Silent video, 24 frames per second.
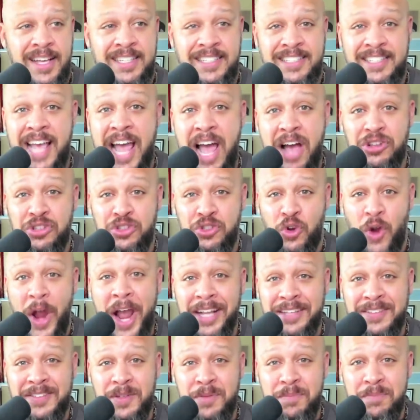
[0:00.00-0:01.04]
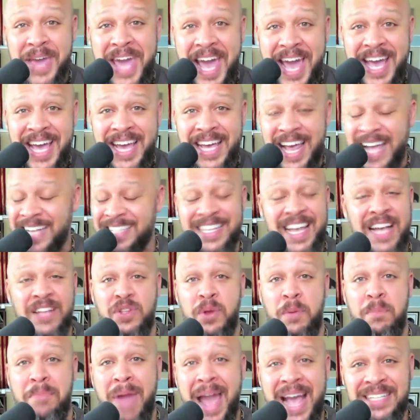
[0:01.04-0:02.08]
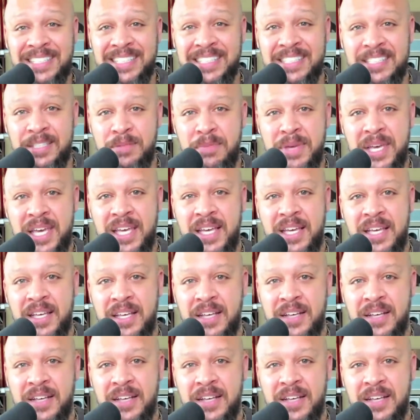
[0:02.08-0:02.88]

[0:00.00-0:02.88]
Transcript: sounds great to me. That sounds amazing to me.